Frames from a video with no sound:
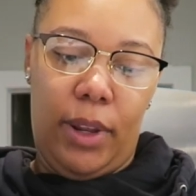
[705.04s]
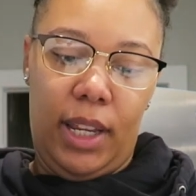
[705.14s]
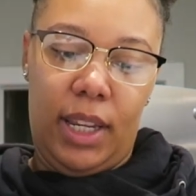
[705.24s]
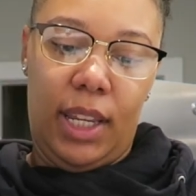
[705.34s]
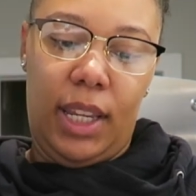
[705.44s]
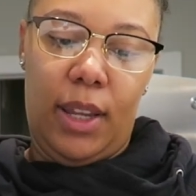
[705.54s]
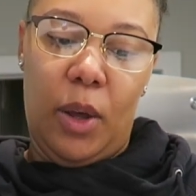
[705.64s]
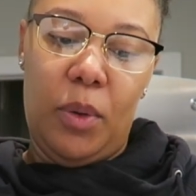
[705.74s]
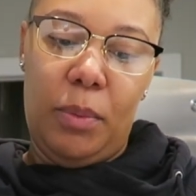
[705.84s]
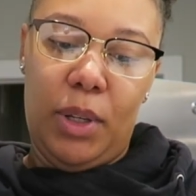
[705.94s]
ready to eat
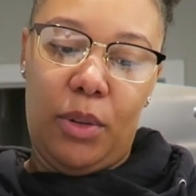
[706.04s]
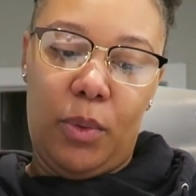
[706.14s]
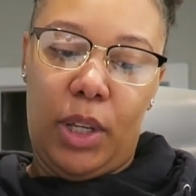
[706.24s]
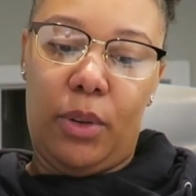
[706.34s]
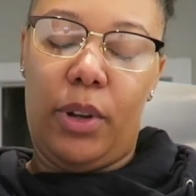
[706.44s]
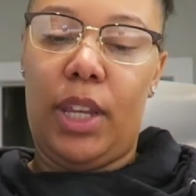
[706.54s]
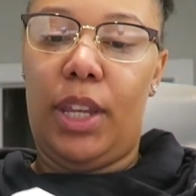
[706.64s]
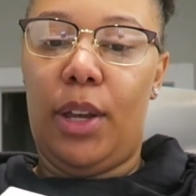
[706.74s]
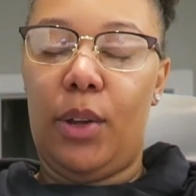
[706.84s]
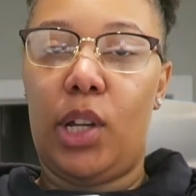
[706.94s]
oatmeal with
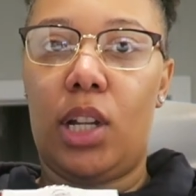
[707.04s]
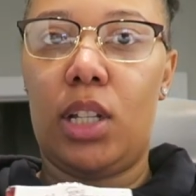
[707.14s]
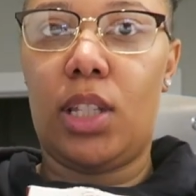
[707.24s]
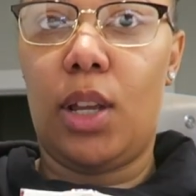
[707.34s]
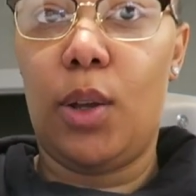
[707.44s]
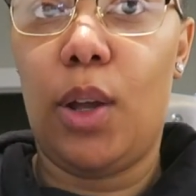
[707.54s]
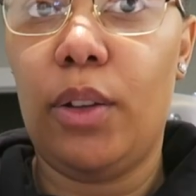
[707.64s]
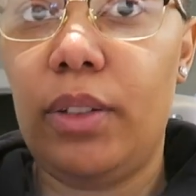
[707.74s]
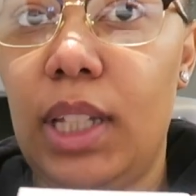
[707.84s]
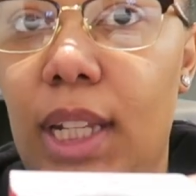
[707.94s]
Greek yogurt, so
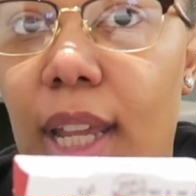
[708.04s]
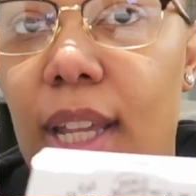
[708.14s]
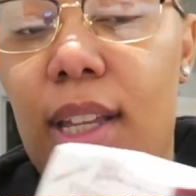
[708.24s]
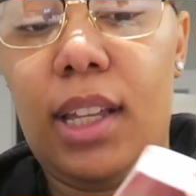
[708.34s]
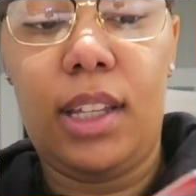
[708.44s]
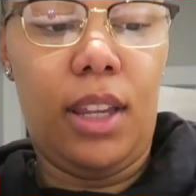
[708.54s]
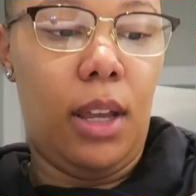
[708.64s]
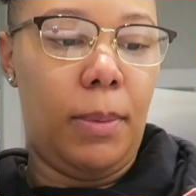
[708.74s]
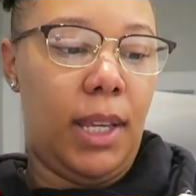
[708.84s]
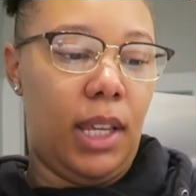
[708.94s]
hopefully they good,
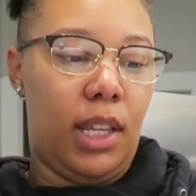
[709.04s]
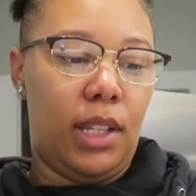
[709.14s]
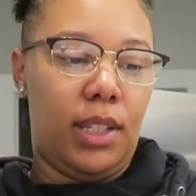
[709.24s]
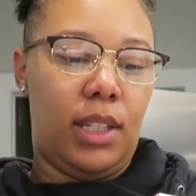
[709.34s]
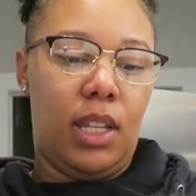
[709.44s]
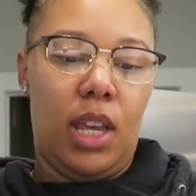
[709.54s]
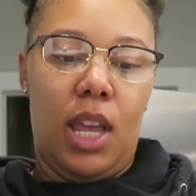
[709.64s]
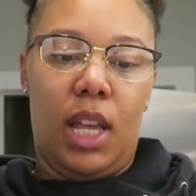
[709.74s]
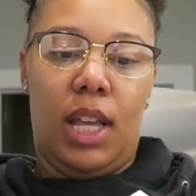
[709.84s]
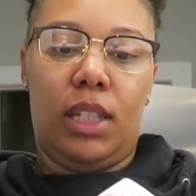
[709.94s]
y'all, because
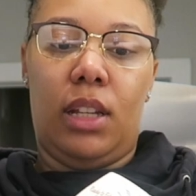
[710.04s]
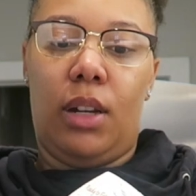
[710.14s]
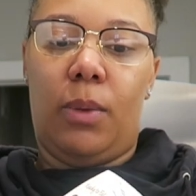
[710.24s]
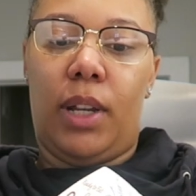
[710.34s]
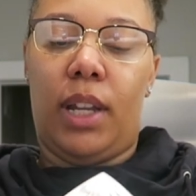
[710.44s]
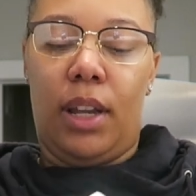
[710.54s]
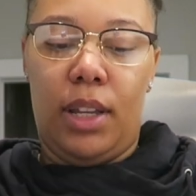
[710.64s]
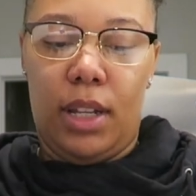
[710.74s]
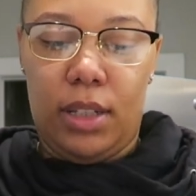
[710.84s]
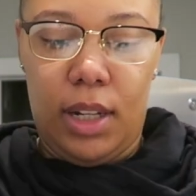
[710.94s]
I started working
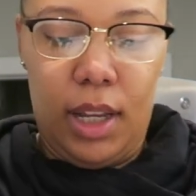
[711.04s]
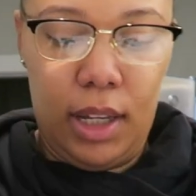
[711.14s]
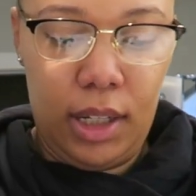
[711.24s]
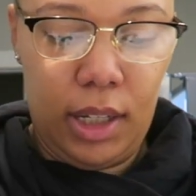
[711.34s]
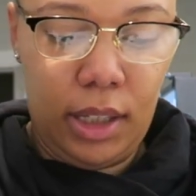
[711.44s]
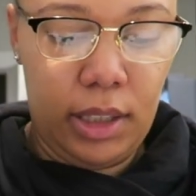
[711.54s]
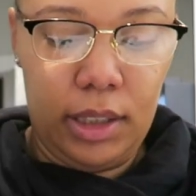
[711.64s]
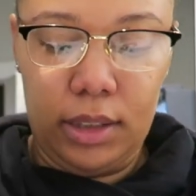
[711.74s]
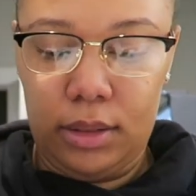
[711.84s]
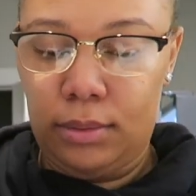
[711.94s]
out yesterday
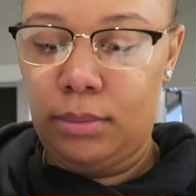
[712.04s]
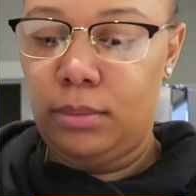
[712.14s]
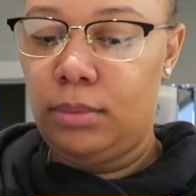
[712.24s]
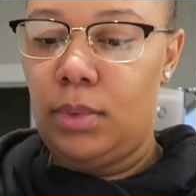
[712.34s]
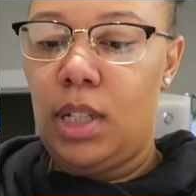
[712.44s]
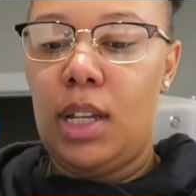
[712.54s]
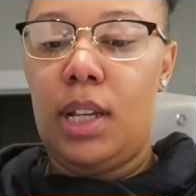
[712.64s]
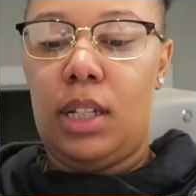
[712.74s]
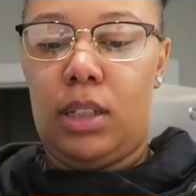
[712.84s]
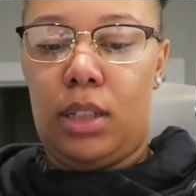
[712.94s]
and
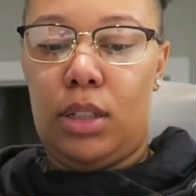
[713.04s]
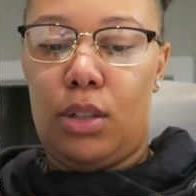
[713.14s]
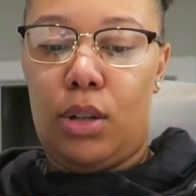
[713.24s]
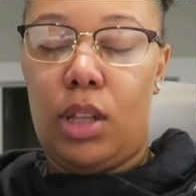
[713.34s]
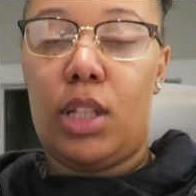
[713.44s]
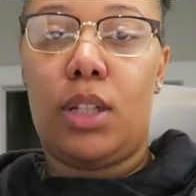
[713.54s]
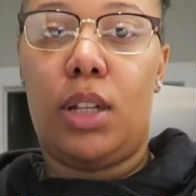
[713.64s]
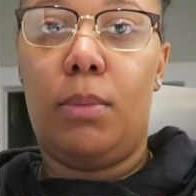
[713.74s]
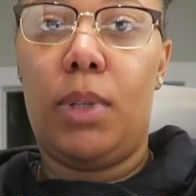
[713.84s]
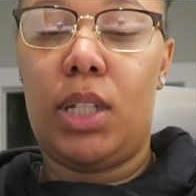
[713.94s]
your girl is
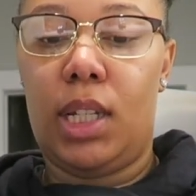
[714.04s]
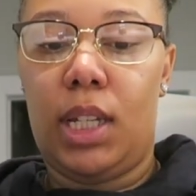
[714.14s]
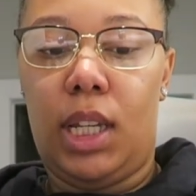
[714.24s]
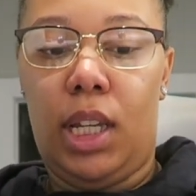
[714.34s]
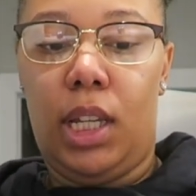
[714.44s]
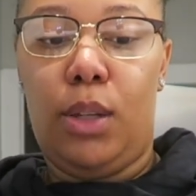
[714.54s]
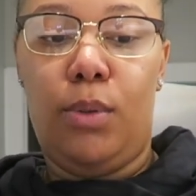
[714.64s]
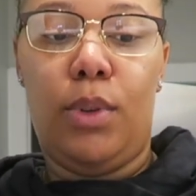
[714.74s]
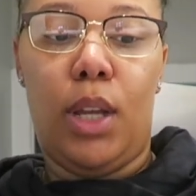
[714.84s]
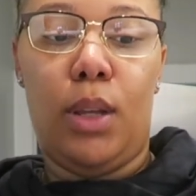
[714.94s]
on a mission again,
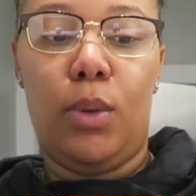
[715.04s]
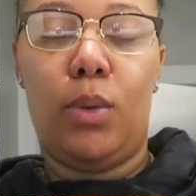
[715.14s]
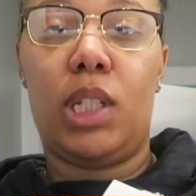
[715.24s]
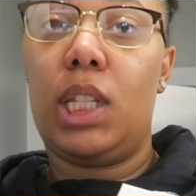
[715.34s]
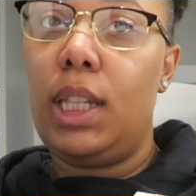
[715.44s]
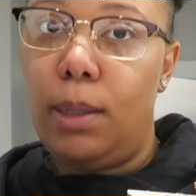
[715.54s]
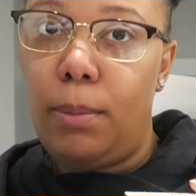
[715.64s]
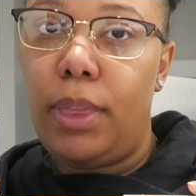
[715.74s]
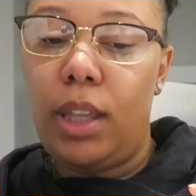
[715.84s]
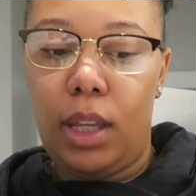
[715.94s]
you know,
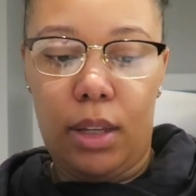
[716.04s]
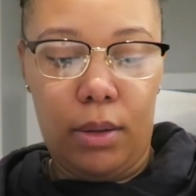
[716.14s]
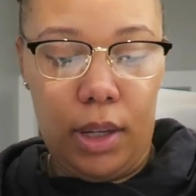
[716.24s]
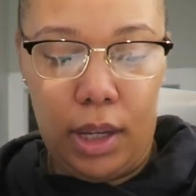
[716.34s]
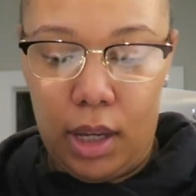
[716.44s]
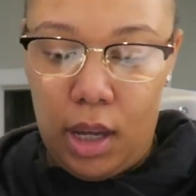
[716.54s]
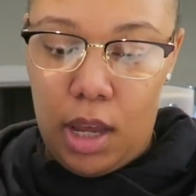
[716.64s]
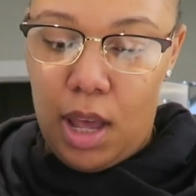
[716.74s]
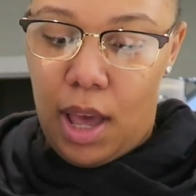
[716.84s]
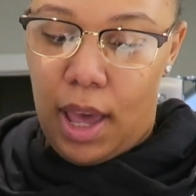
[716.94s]
slim thick. Okay,
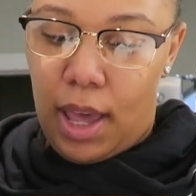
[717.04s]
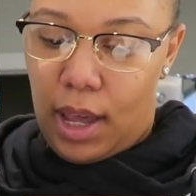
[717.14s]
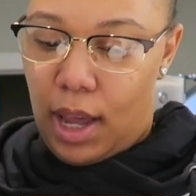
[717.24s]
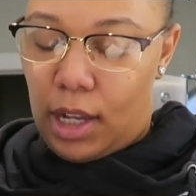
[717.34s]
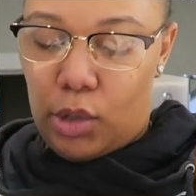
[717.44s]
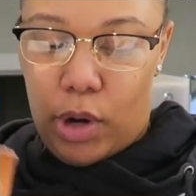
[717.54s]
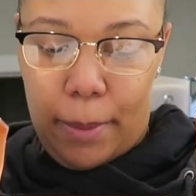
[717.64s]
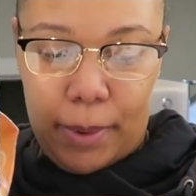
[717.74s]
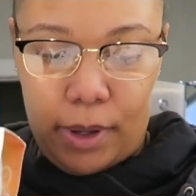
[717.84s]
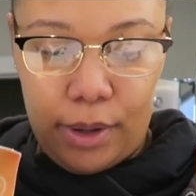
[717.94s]
I had got
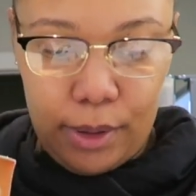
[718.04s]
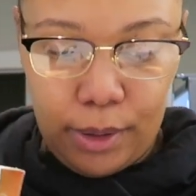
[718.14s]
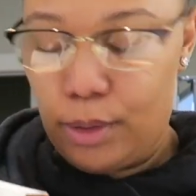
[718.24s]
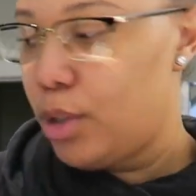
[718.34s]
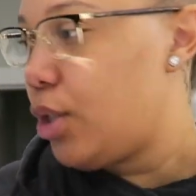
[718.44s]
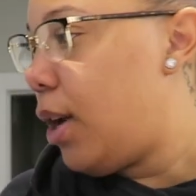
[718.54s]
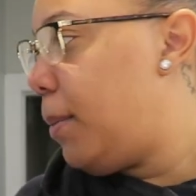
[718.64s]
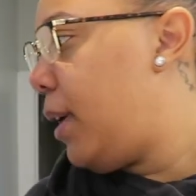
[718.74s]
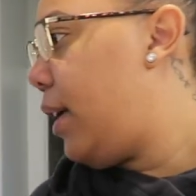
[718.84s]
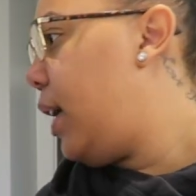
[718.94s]
tropical
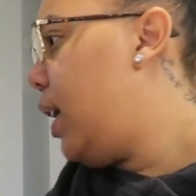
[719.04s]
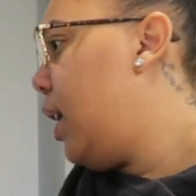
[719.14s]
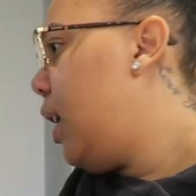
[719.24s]
strawberry.